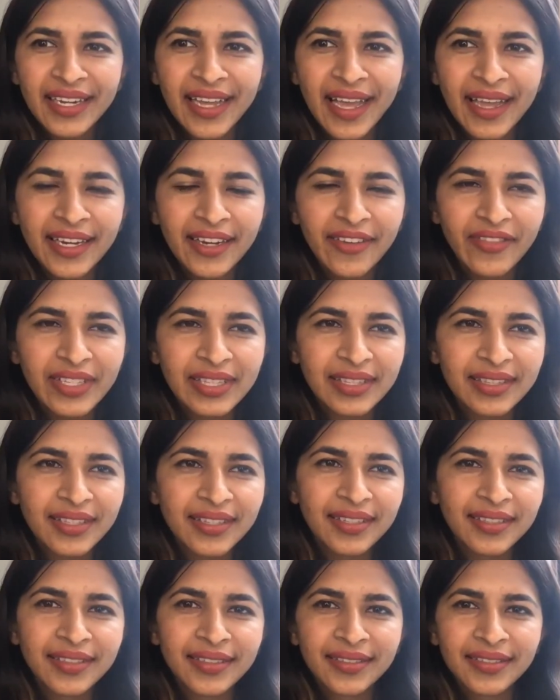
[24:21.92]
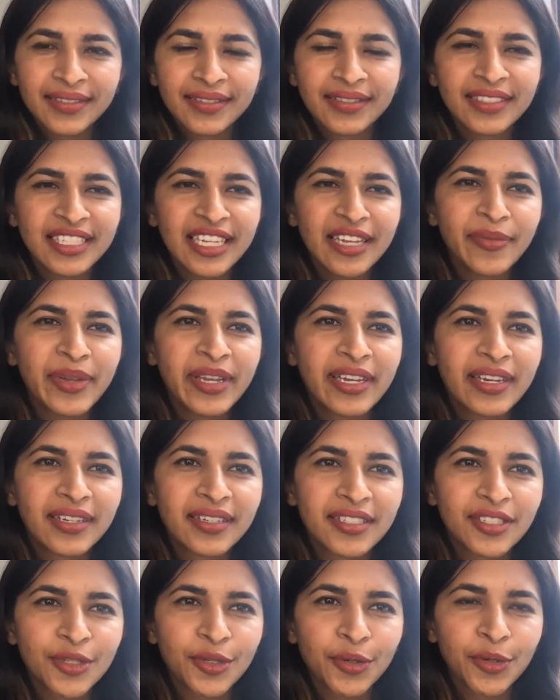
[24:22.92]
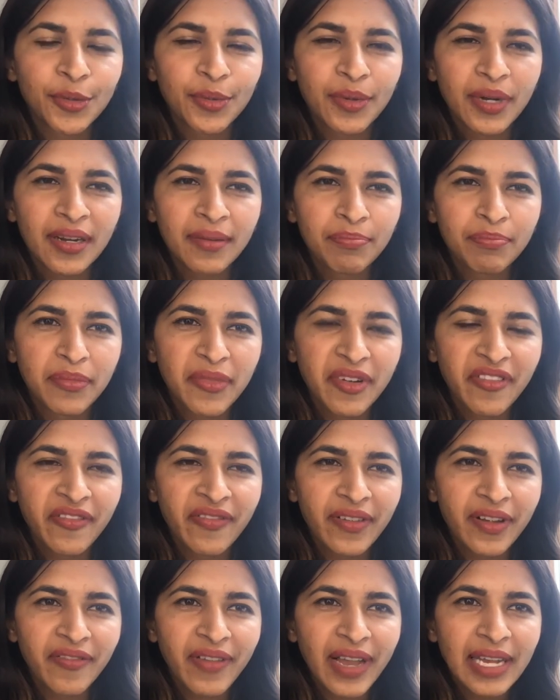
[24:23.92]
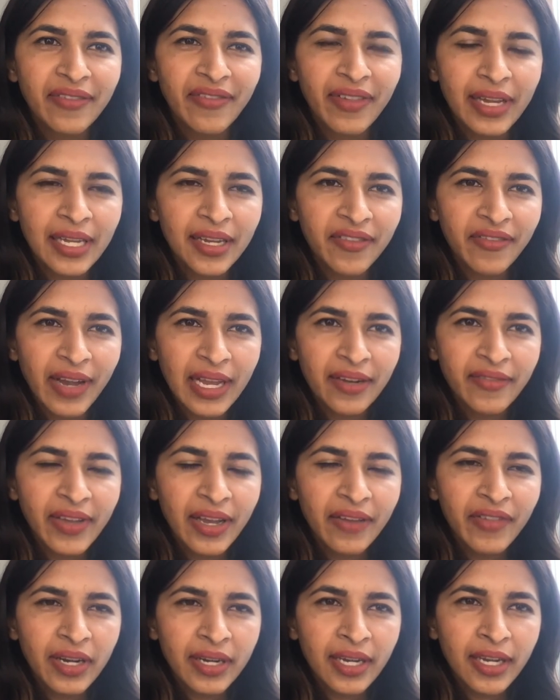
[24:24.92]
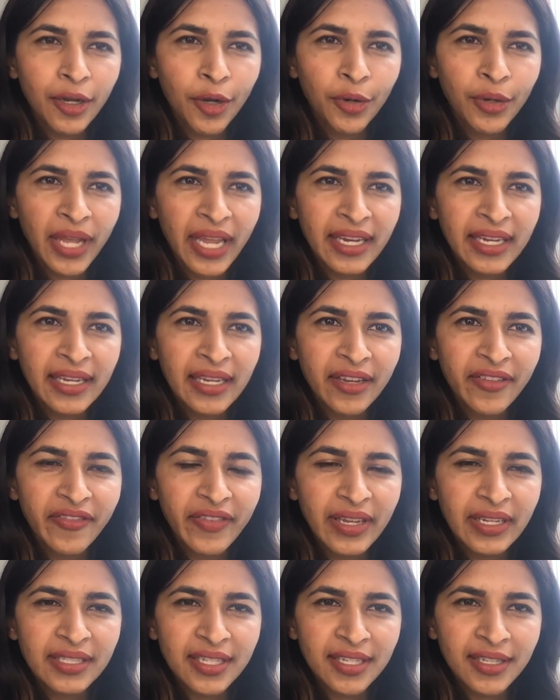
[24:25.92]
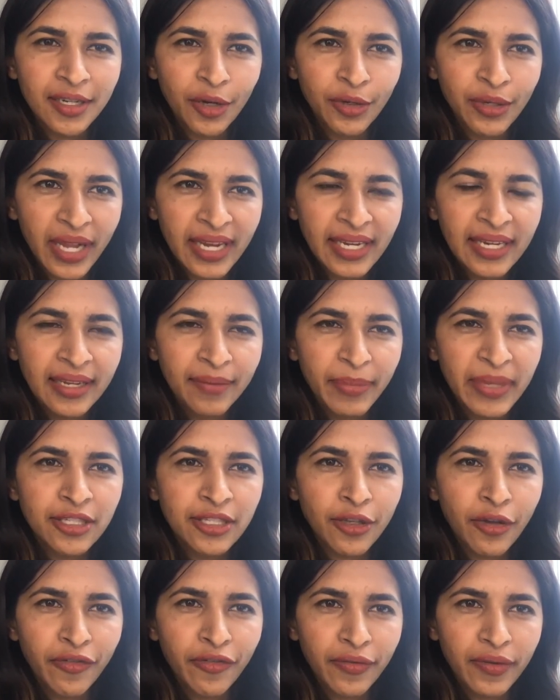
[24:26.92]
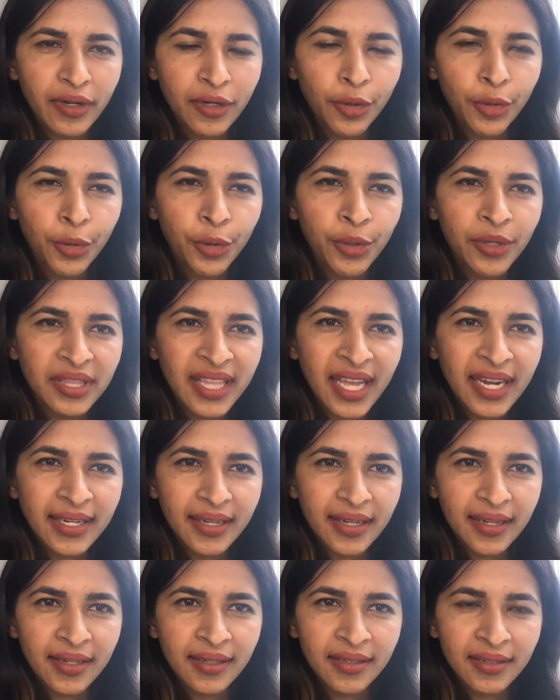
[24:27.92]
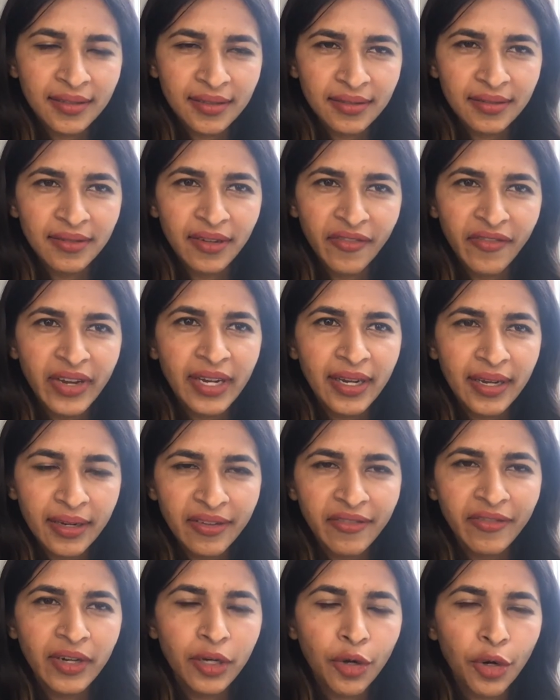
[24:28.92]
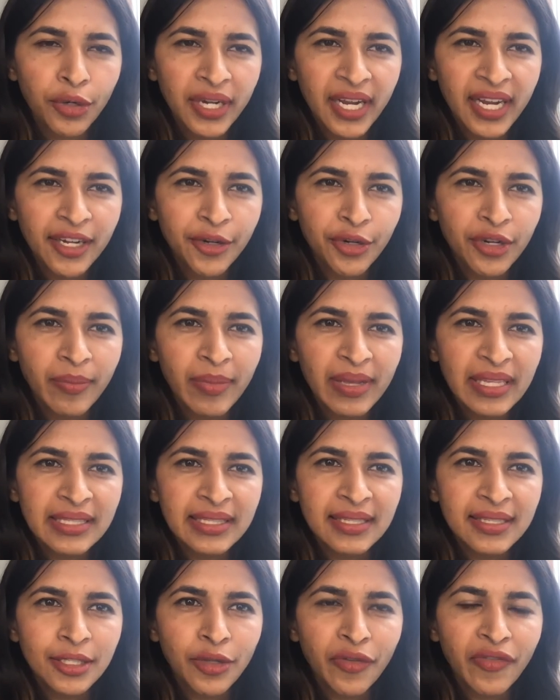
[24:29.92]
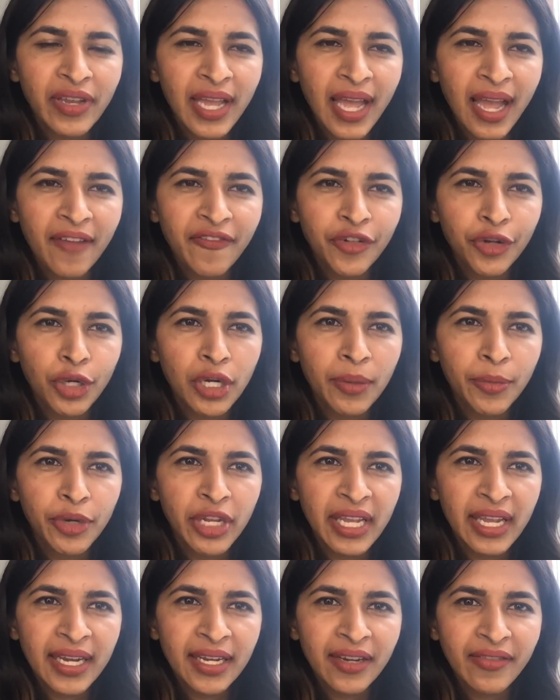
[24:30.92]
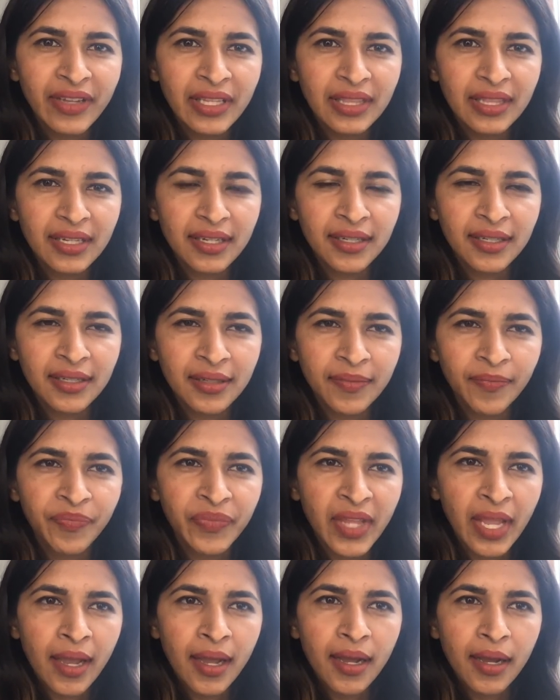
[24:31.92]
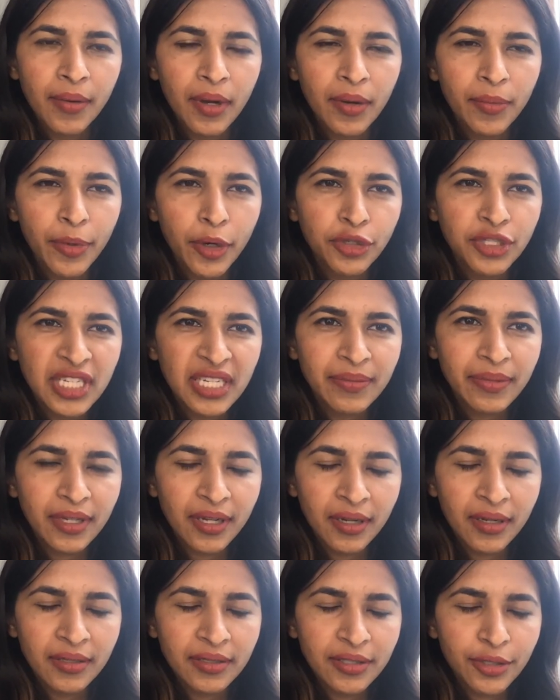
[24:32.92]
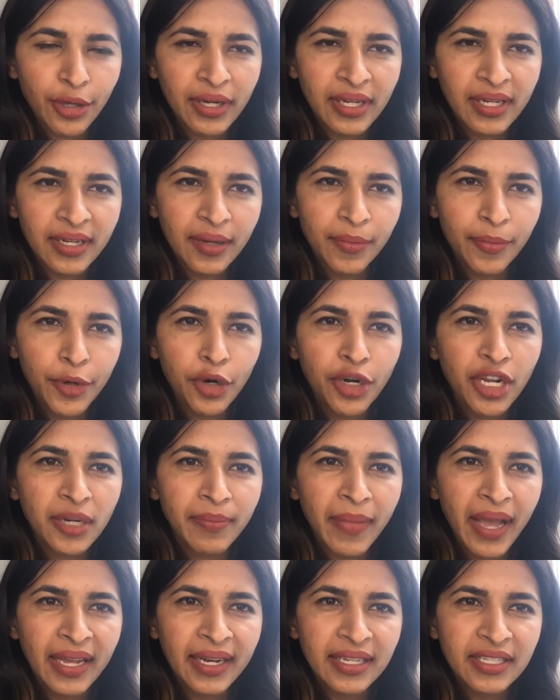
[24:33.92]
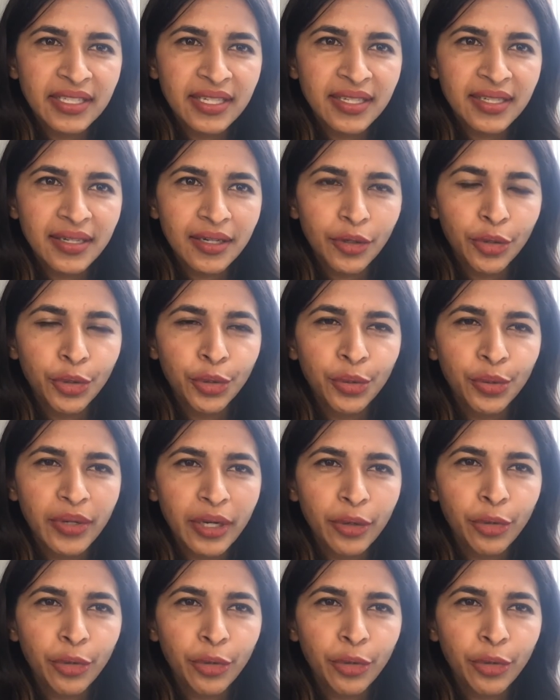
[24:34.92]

agree with Jamie here. So while we are working on any feature or any piece of code that we work on day-to-day basis, so we have to communicate with a product manager who